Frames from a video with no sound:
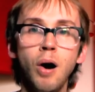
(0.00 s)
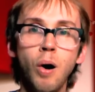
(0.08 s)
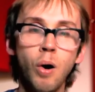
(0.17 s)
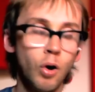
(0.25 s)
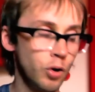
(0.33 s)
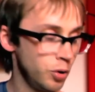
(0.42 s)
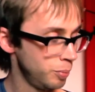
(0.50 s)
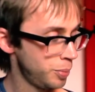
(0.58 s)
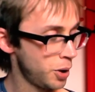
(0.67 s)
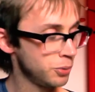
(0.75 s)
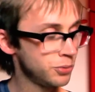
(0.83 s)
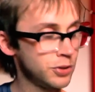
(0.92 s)
on
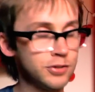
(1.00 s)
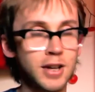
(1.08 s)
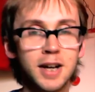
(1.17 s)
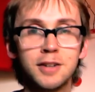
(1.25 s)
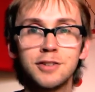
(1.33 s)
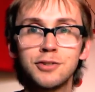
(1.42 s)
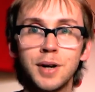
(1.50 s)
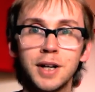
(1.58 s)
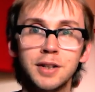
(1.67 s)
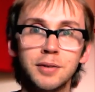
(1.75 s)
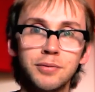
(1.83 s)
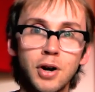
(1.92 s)
both the 2nd string
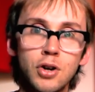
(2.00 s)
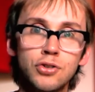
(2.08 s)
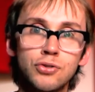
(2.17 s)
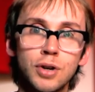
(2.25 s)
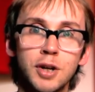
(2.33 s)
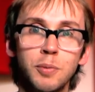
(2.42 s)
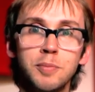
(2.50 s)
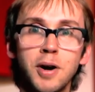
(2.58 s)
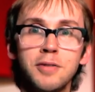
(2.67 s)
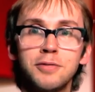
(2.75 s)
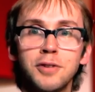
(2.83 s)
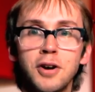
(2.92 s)
and the 1st string with
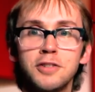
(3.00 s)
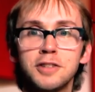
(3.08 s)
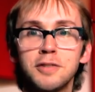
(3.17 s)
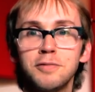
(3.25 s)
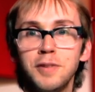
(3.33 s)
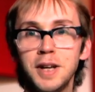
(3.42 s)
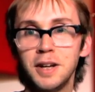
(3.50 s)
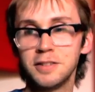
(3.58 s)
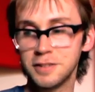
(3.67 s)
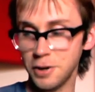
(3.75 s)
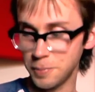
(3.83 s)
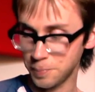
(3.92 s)
my first finger.
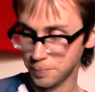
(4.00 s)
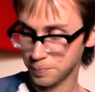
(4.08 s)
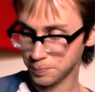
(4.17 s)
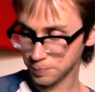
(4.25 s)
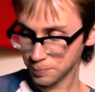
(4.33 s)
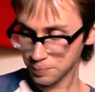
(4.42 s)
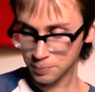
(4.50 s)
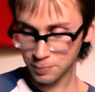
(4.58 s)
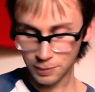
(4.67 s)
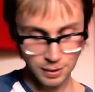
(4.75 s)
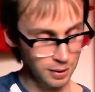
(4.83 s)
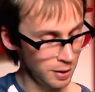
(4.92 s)
So a
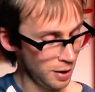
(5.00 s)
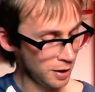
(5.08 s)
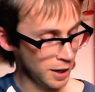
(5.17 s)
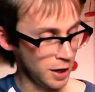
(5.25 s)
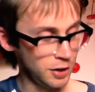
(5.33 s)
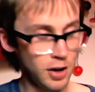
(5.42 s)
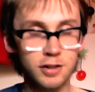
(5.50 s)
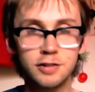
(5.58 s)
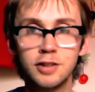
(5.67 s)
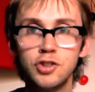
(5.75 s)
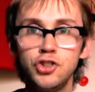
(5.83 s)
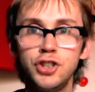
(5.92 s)
nice
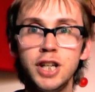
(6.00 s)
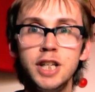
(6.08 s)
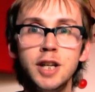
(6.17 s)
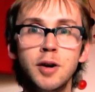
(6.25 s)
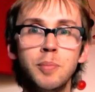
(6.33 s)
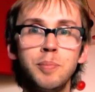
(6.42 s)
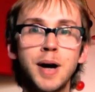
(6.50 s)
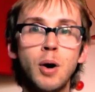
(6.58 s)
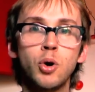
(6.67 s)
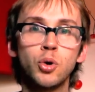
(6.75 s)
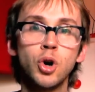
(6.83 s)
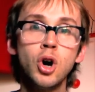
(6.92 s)
G
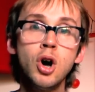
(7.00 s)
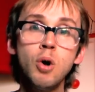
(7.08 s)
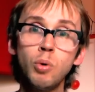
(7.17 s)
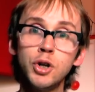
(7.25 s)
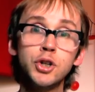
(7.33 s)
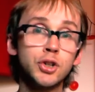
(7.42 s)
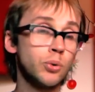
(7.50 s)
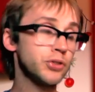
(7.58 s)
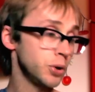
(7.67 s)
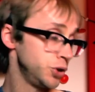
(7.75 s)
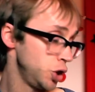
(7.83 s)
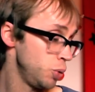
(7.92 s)
power chord. What you could
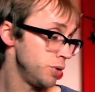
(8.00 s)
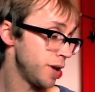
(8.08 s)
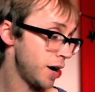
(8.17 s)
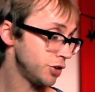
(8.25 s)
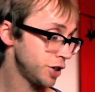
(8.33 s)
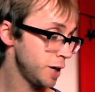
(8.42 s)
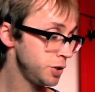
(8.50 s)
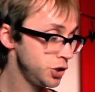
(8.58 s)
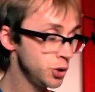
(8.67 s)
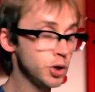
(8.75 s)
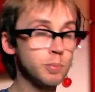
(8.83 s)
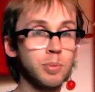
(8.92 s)
also do with that shape is
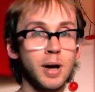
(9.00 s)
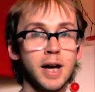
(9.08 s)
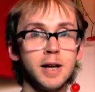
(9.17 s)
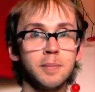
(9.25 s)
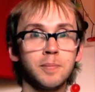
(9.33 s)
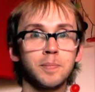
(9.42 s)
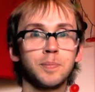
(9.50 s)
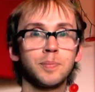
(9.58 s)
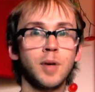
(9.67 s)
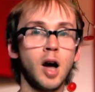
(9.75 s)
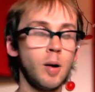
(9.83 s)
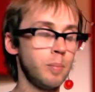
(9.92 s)
you could play
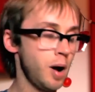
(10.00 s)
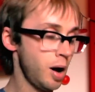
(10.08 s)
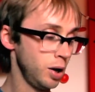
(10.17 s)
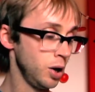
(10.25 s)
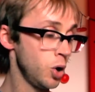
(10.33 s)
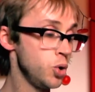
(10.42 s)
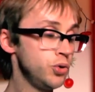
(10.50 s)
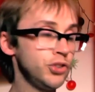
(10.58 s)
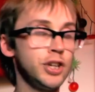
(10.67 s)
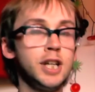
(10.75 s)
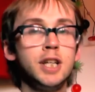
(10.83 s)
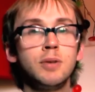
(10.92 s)
a low
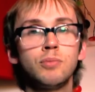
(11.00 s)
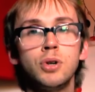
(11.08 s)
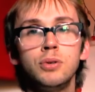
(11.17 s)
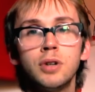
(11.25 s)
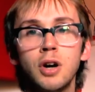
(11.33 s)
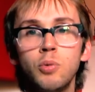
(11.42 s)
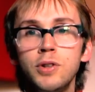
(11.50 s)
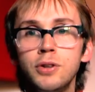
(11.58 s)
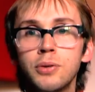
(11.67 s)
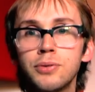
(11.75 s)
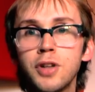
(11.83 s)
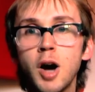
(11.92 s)
G root note with
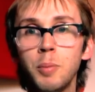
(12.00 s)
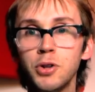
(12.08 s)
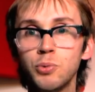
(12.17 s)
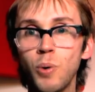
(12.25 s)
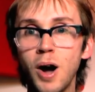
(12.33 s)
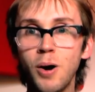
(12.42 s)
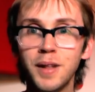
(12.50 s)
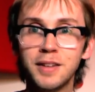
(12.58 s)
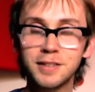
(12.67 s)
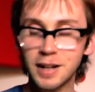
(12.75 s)
your thumb as well, and